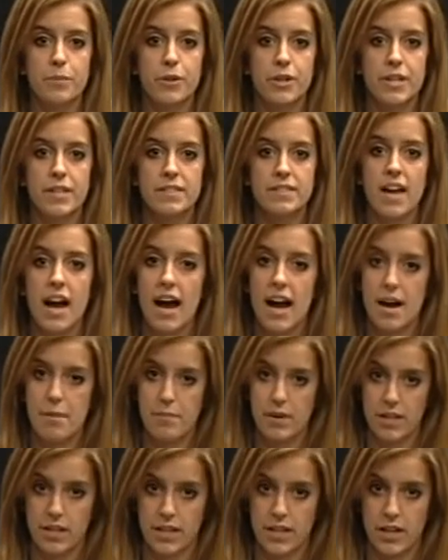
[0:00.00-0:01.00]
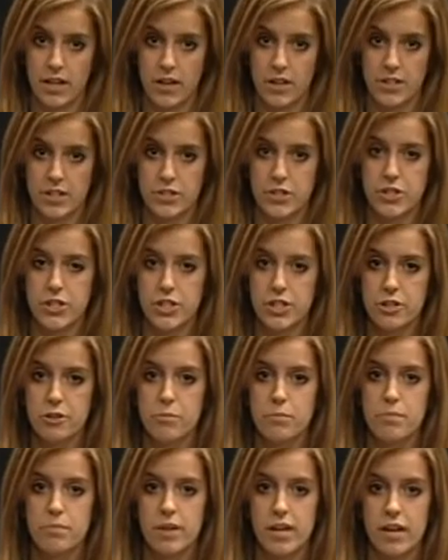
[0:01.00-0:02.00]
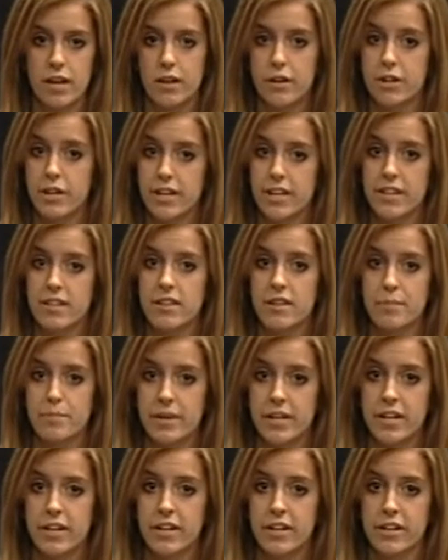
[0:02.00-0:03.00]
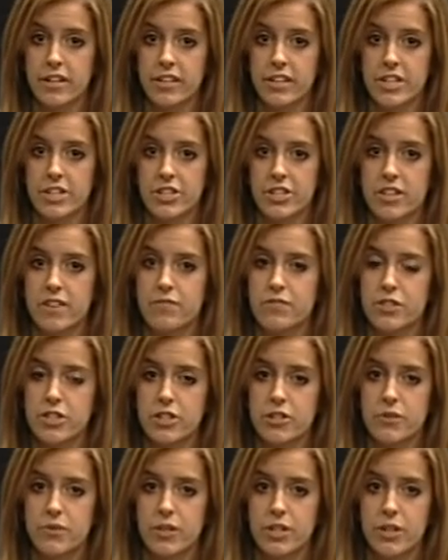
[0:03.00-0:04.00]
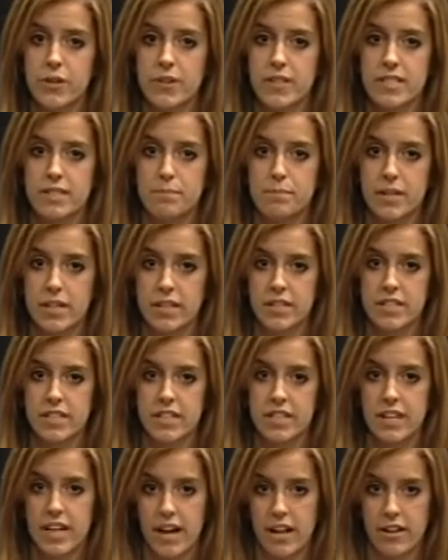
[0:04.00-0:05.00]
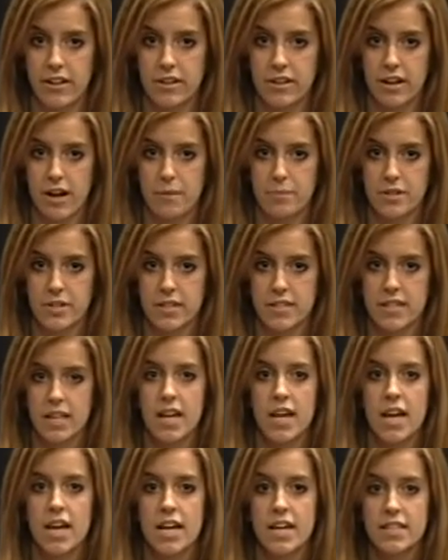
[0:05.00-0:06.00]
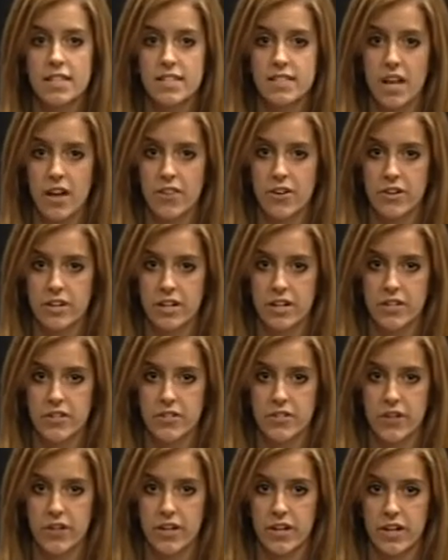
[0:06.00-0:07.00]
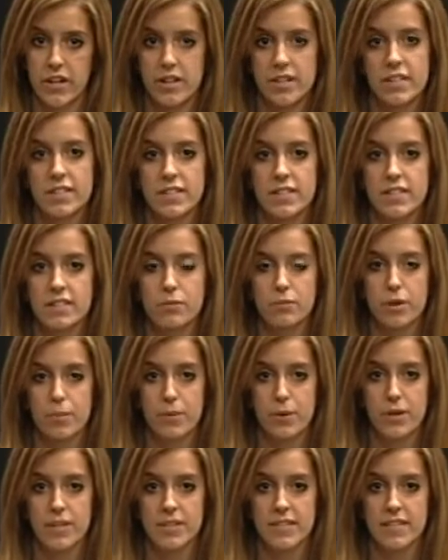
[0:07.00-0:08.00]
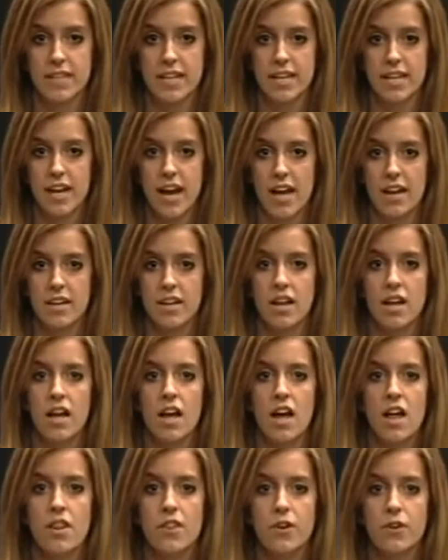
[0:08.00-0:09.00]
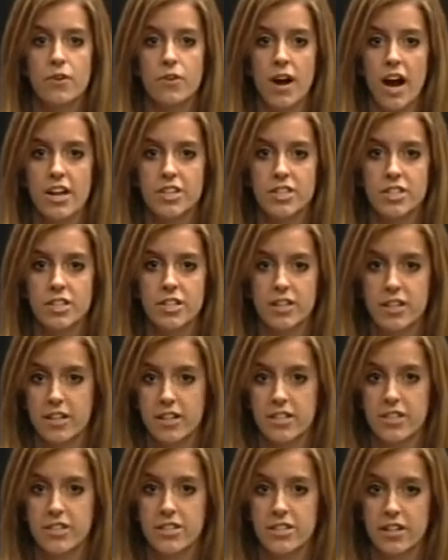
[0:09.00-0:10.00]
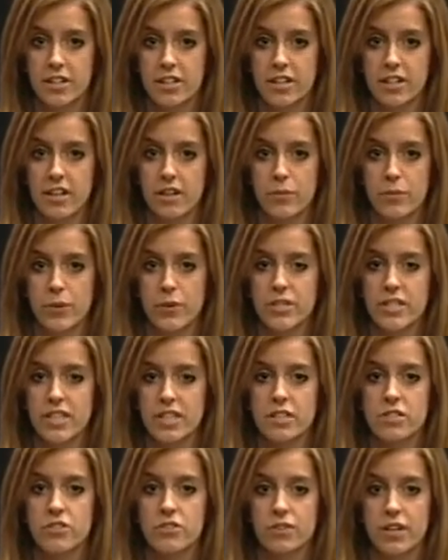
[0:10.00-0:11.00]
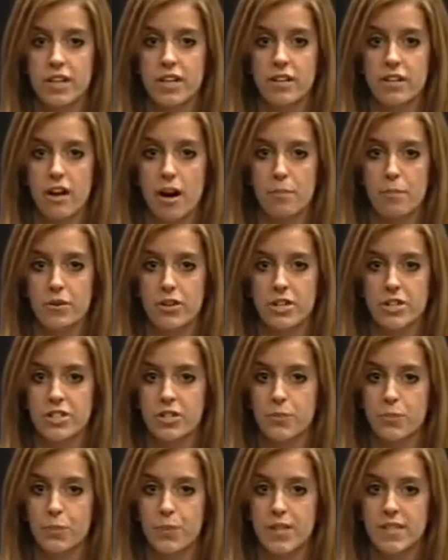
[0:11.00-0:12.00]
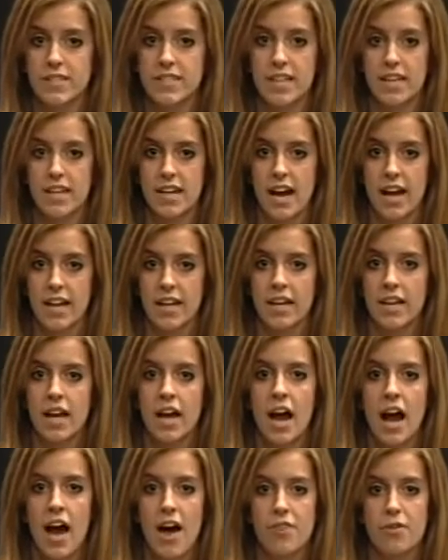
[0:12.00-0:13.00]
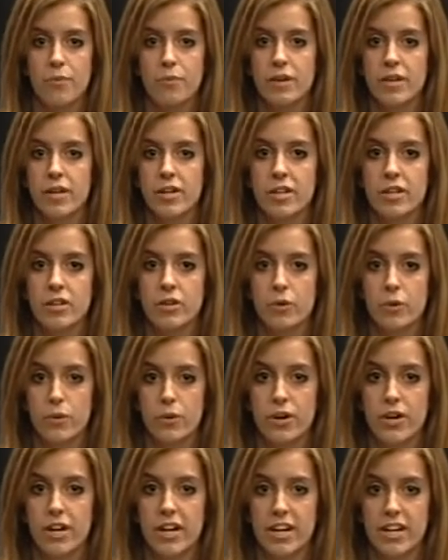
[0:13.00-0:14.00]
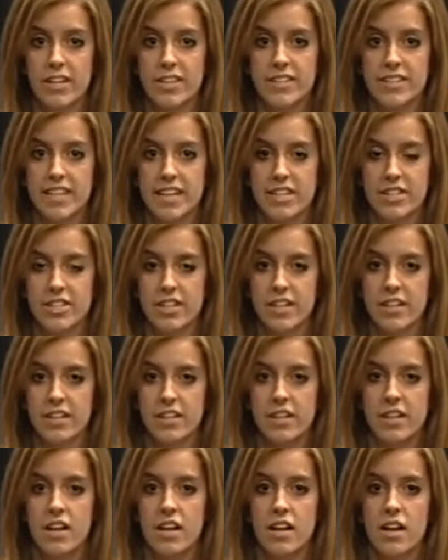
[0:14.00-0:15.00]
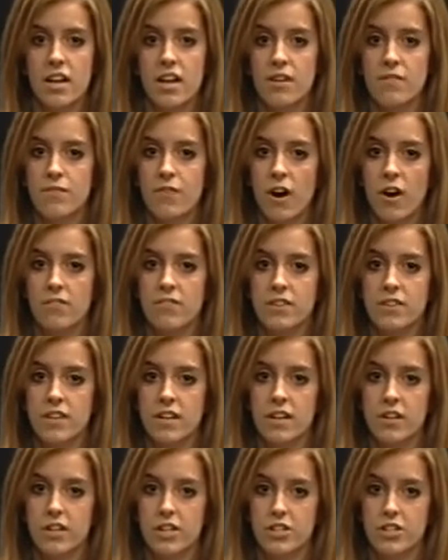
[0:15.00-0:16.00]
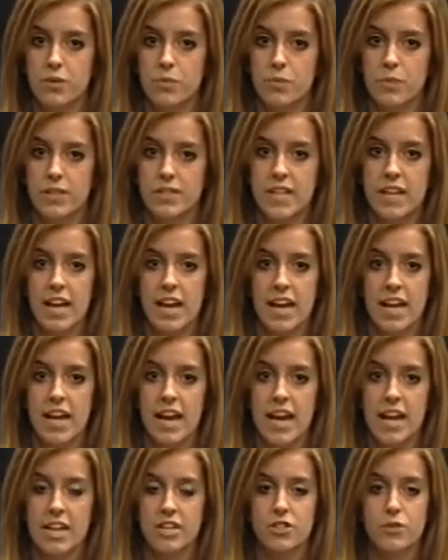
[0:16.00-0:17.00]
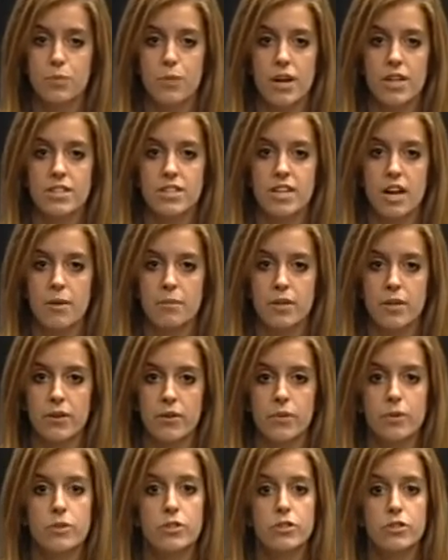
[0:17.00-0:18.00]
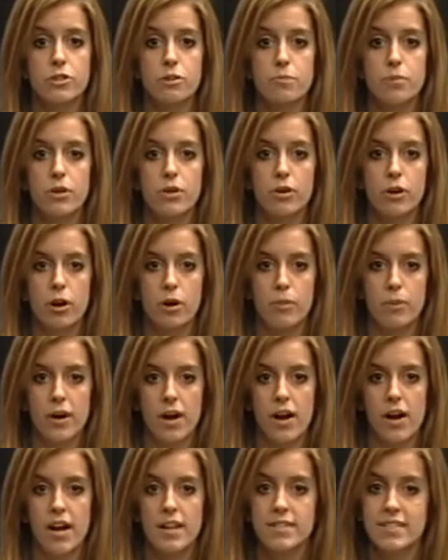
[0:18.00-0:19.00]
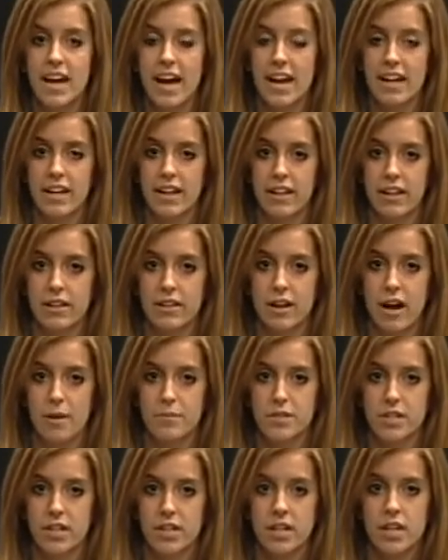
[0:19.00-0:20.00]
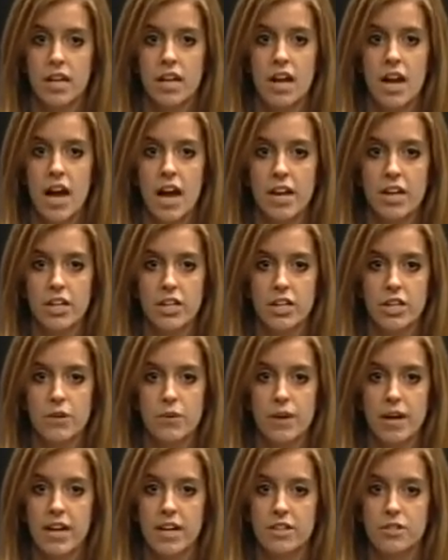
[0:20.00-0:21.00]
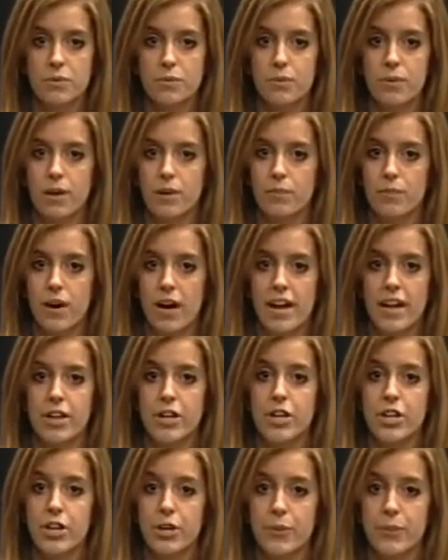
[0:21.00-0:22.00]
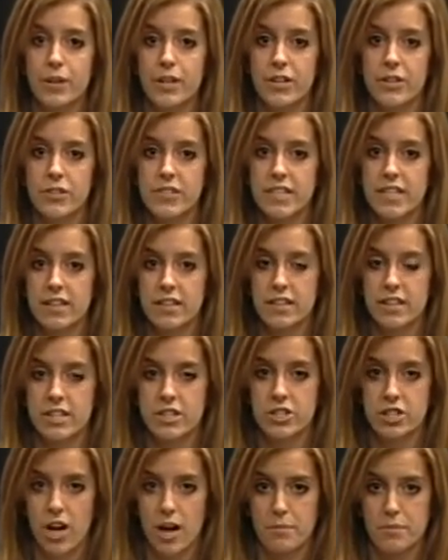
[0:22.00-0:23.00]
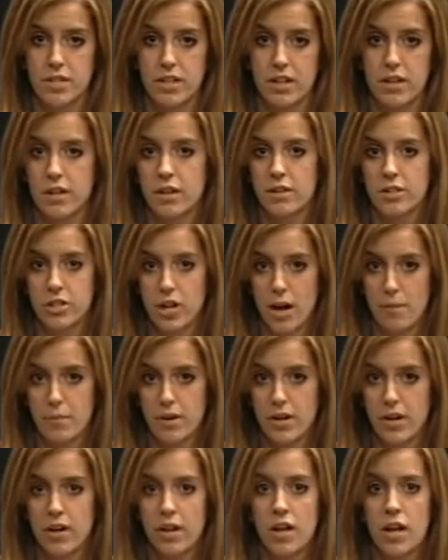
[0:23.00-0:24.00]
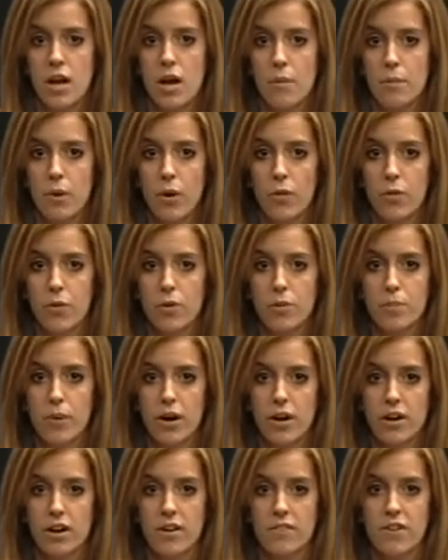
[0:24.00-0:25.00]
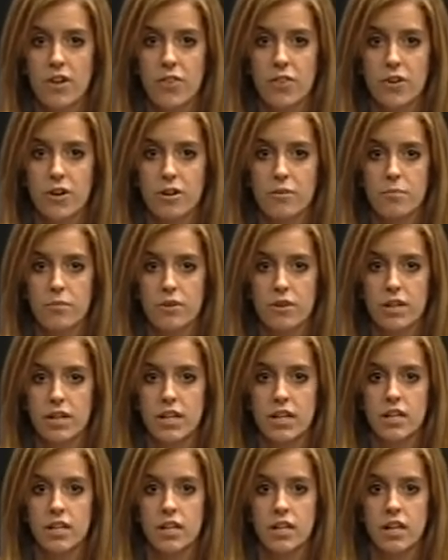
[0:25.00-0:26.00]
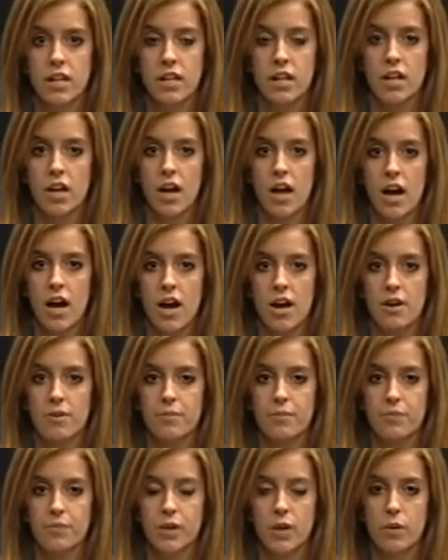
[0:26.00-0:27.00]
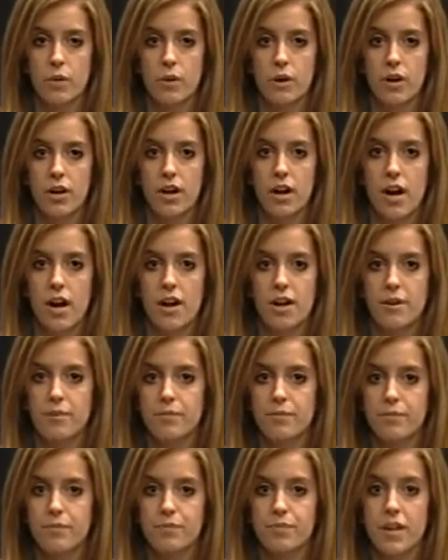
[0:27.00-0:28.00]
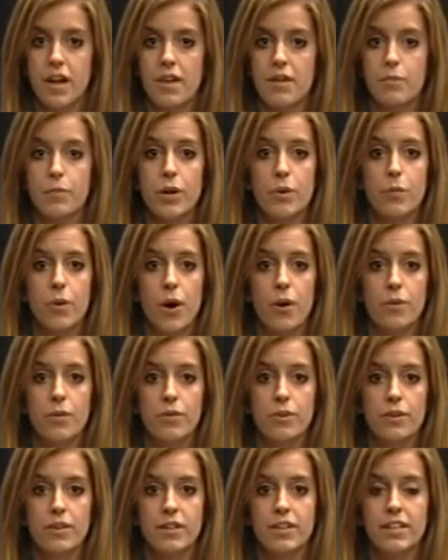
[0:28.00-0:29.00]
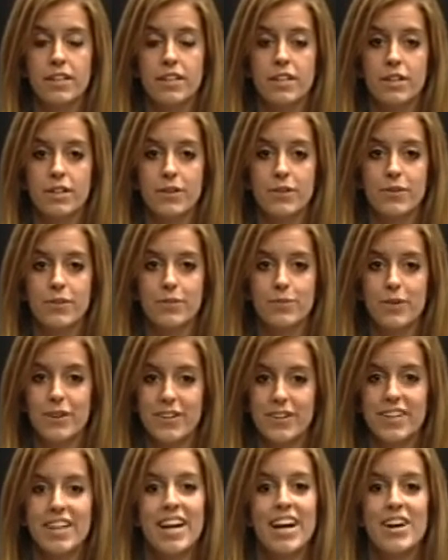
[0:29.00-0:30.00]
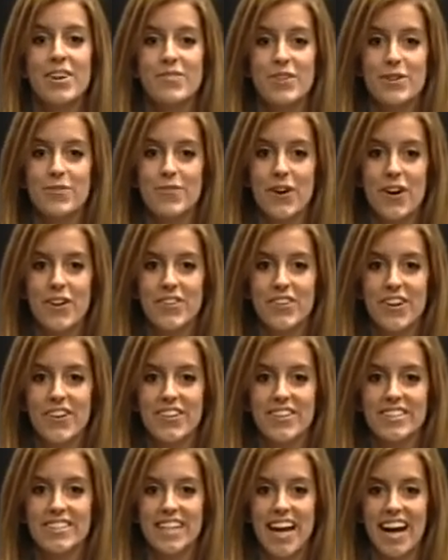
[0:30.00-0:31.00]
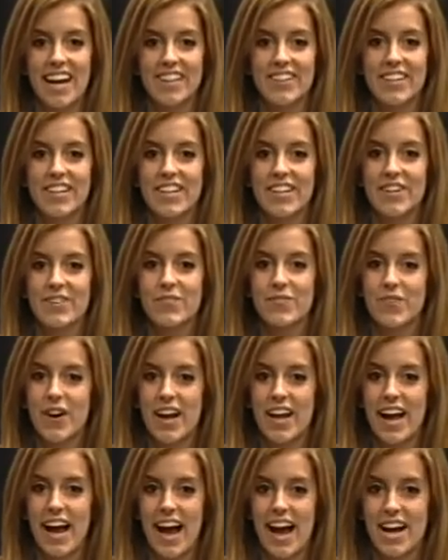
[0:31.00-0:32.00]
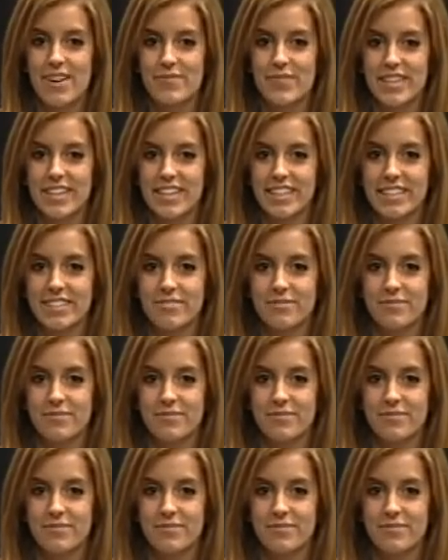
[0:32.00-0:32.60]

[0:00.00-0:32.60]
Marines have been killed in the mid-air collision of 2 U.S. military helicopters in southern Arizona, reports CNN. The crash occurred during a routine training operation Wednesday night at the Marine Corps Air Station. Involved in the collision was an AH-1W Super Cobra attack helicopter and a UH-1Y Huey utility chopper. Both were part of the 3rd Marine Corps, and we won't We won't know exactly what happened.